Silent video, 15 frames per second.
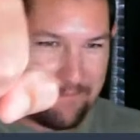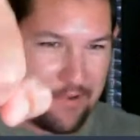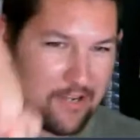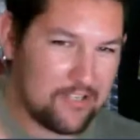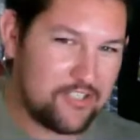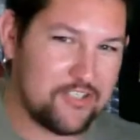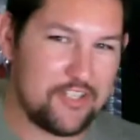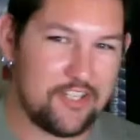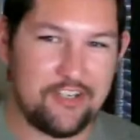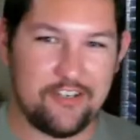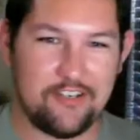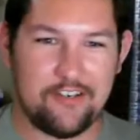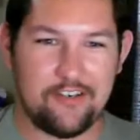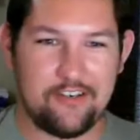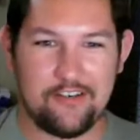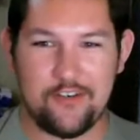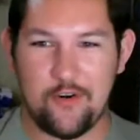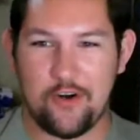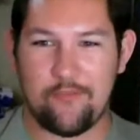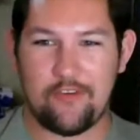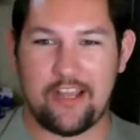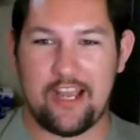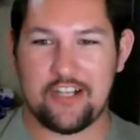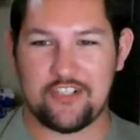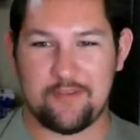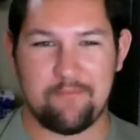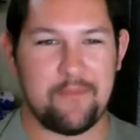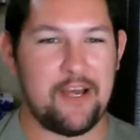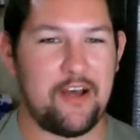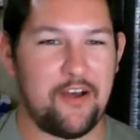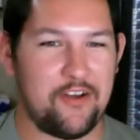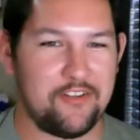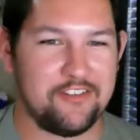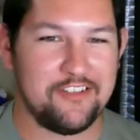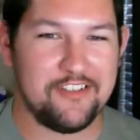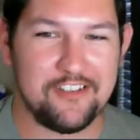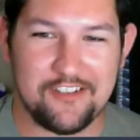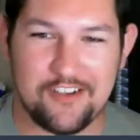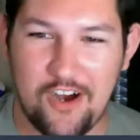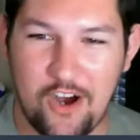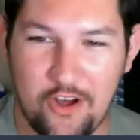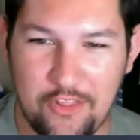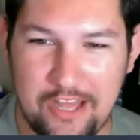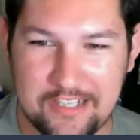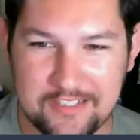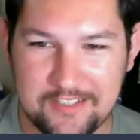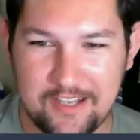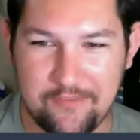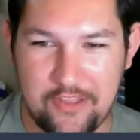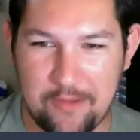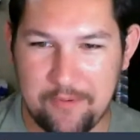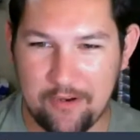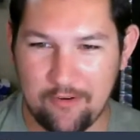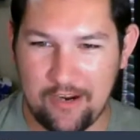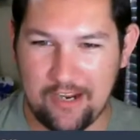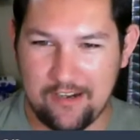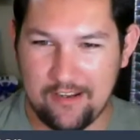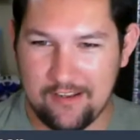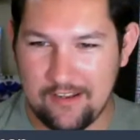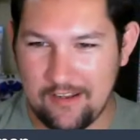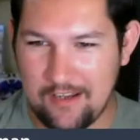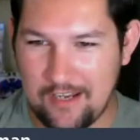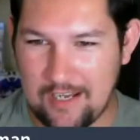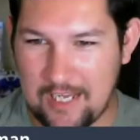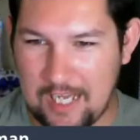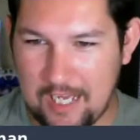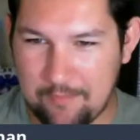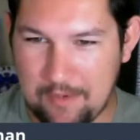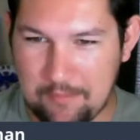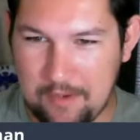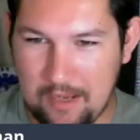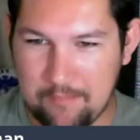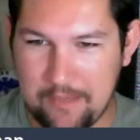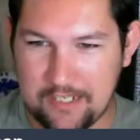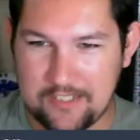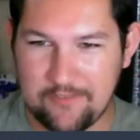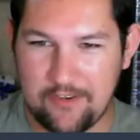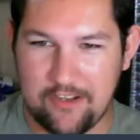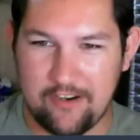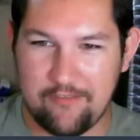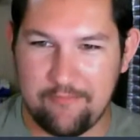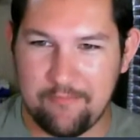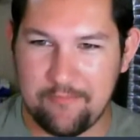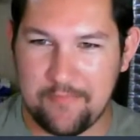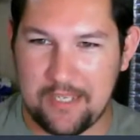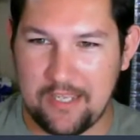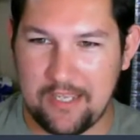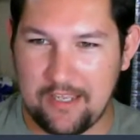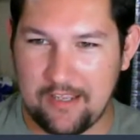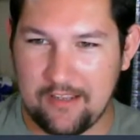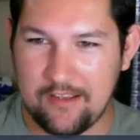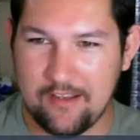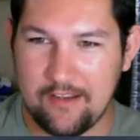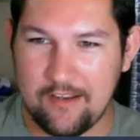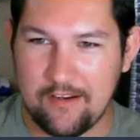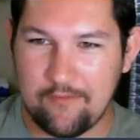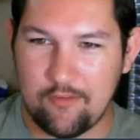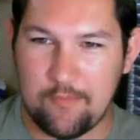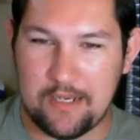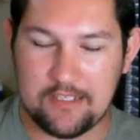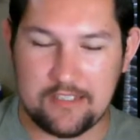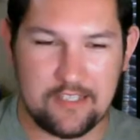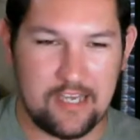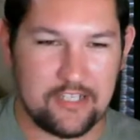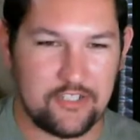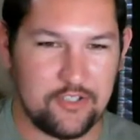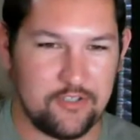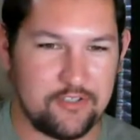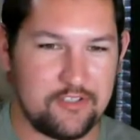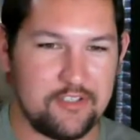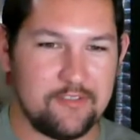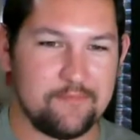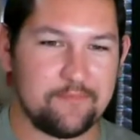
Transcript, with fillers: punch the notification bell, all that stuff. That'd be great. Uh, my mom makes fun of me for my statues.